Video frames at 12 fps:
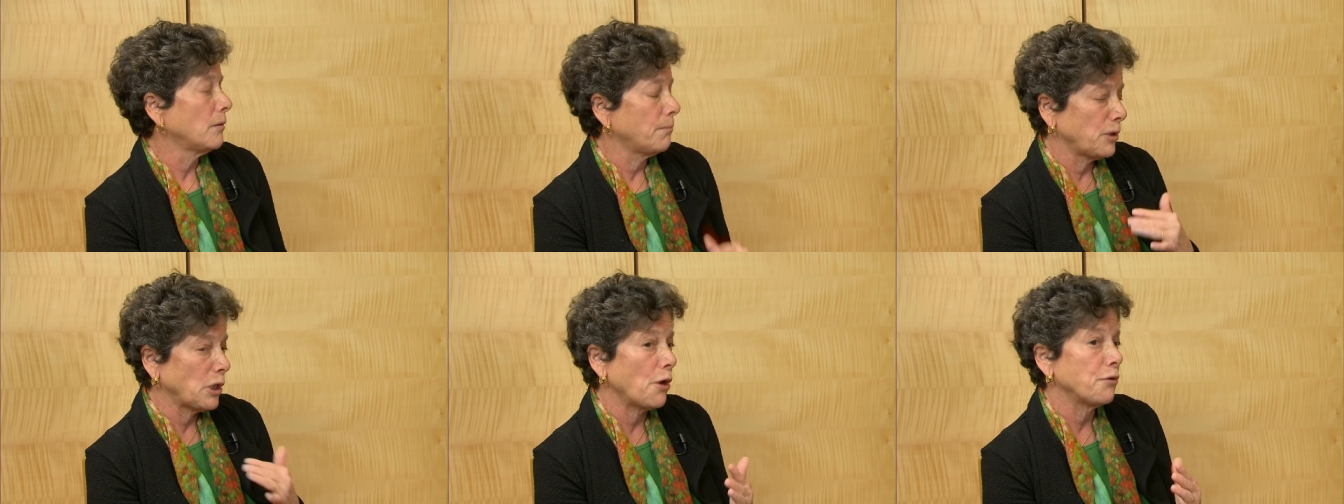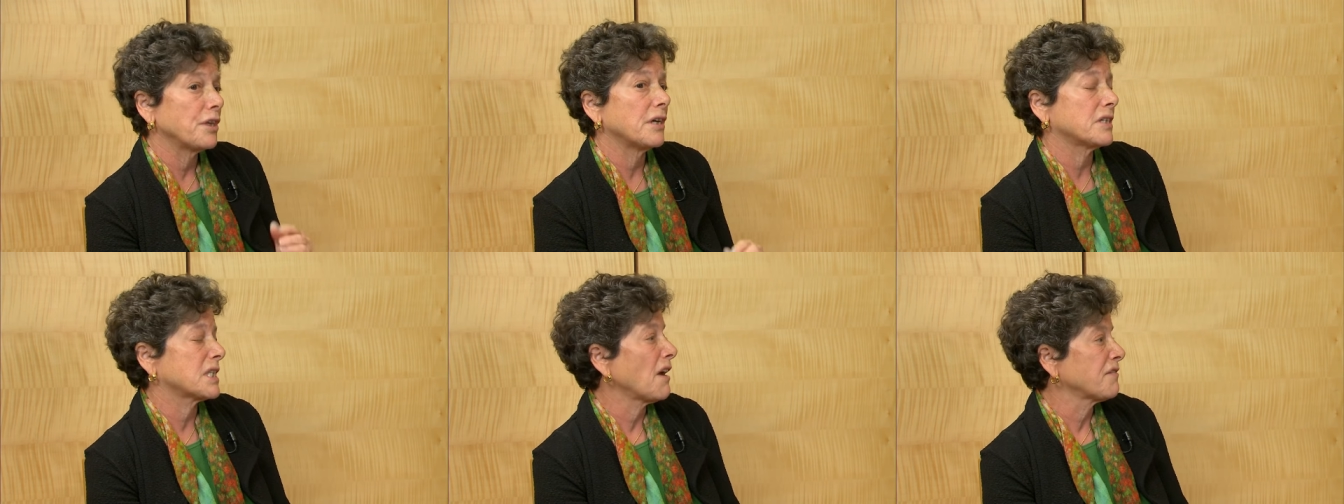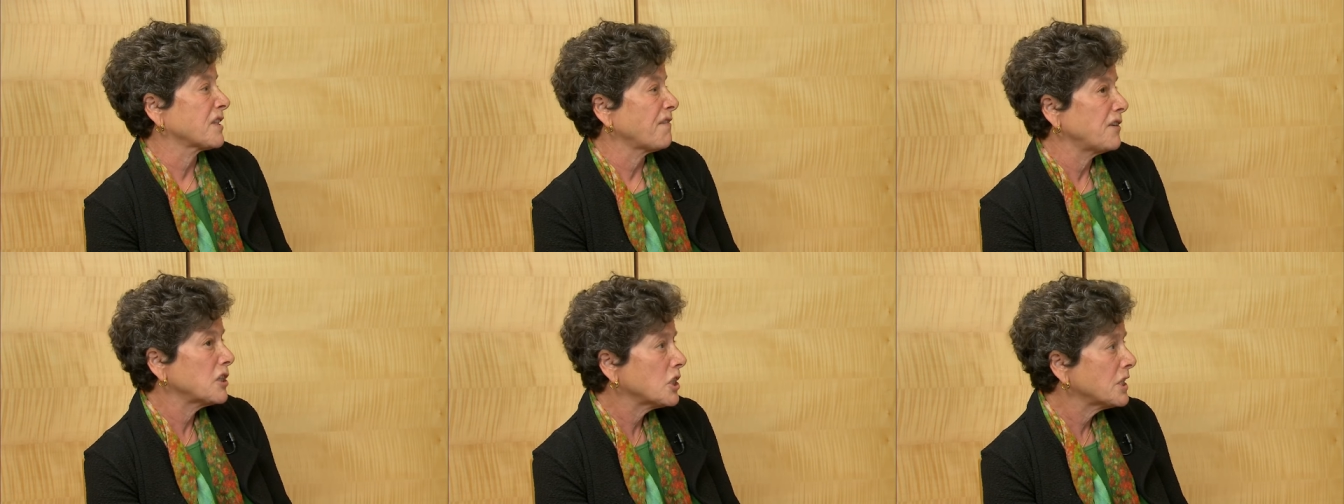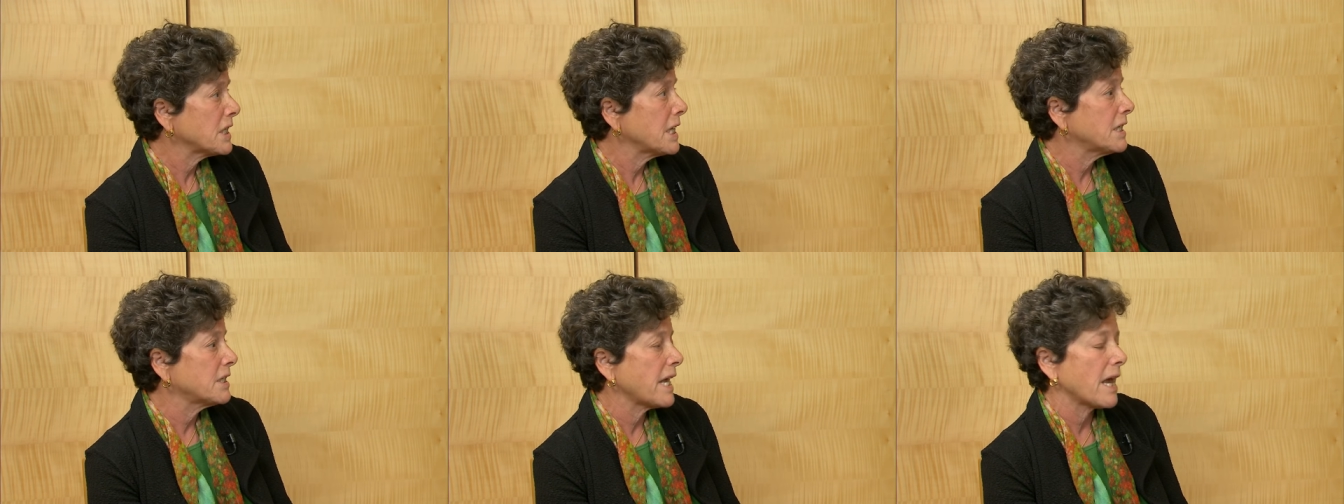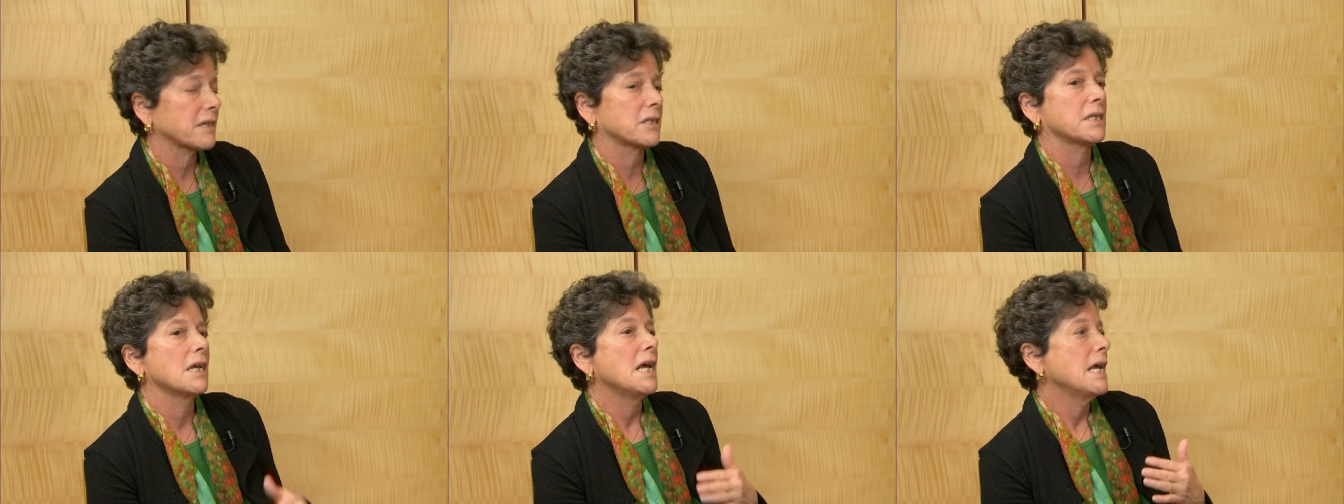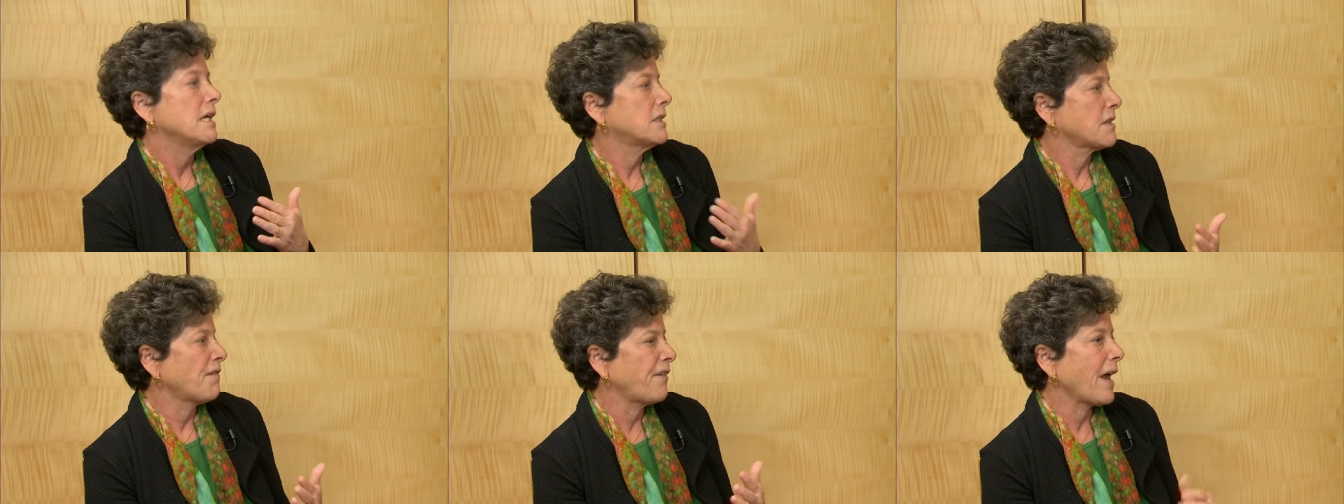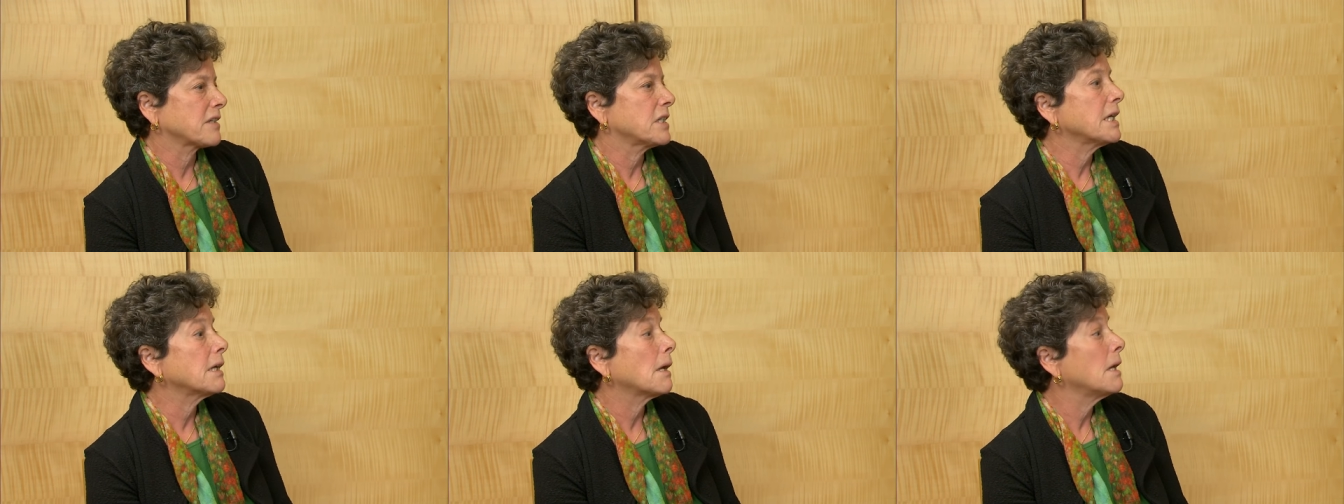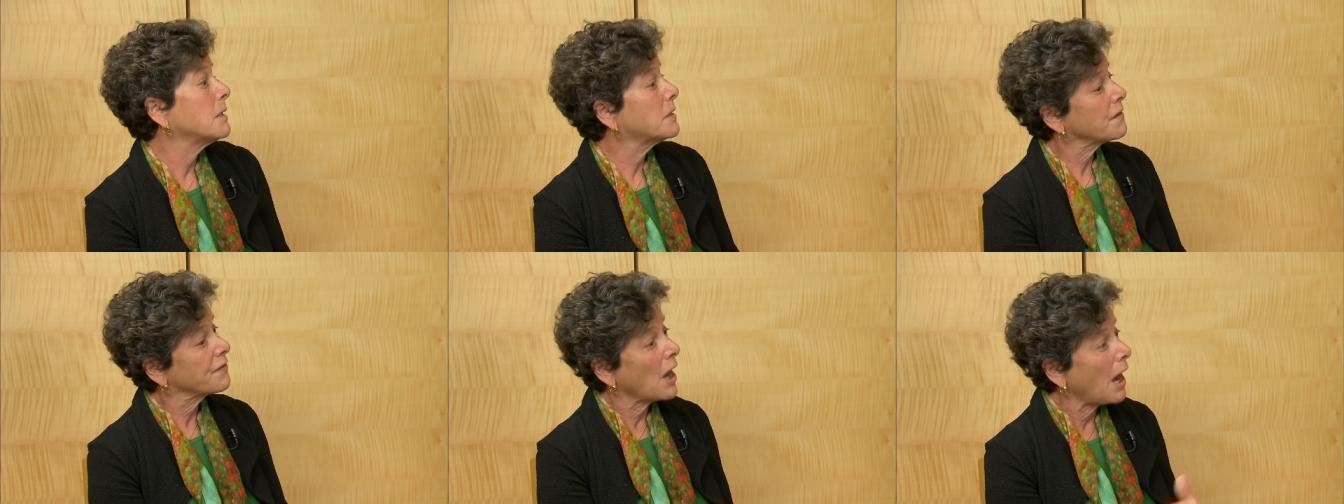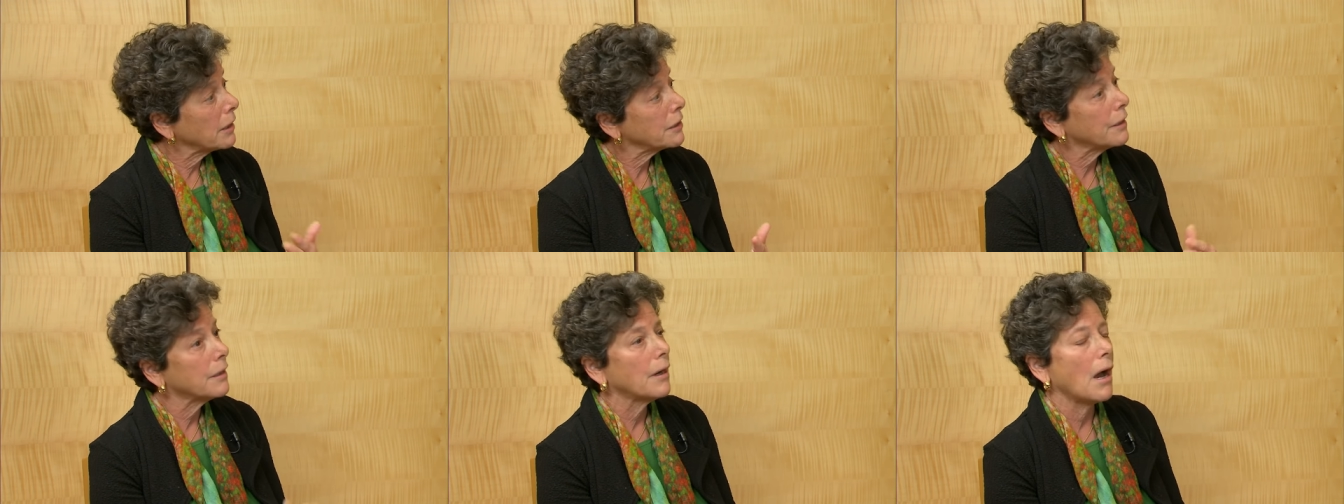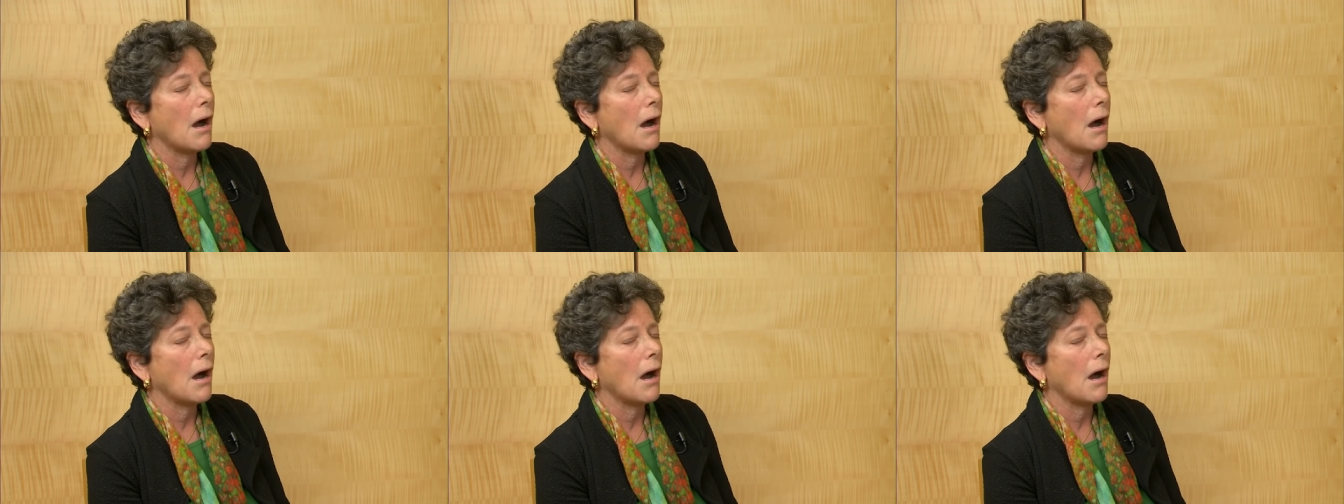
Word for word: below the self-sufficiency index. It's affecting kids of color,